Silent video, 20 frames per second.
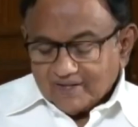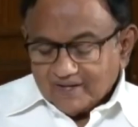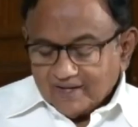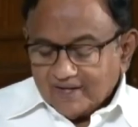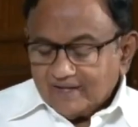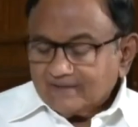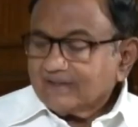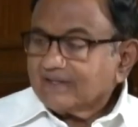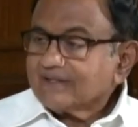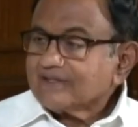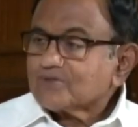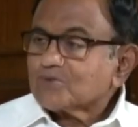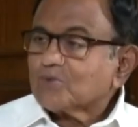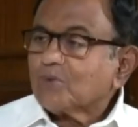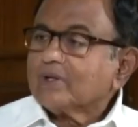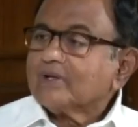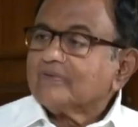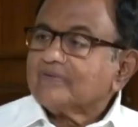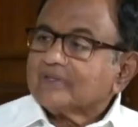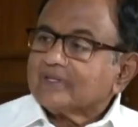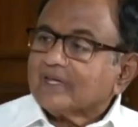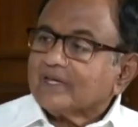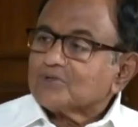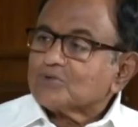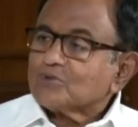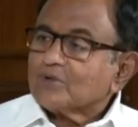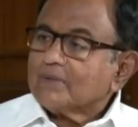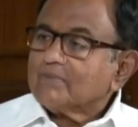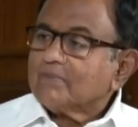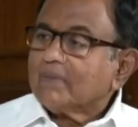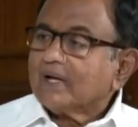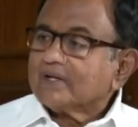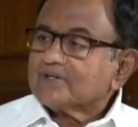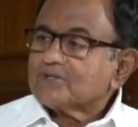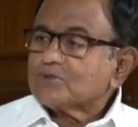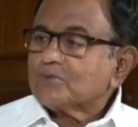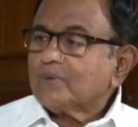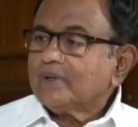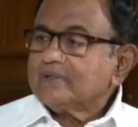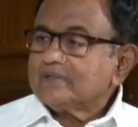and the disqualification on
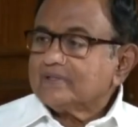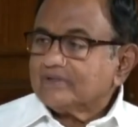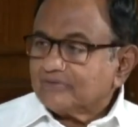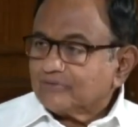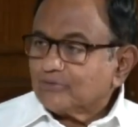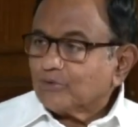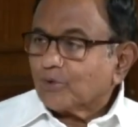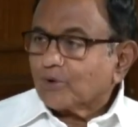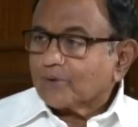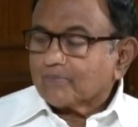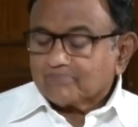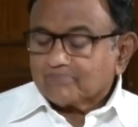March 24.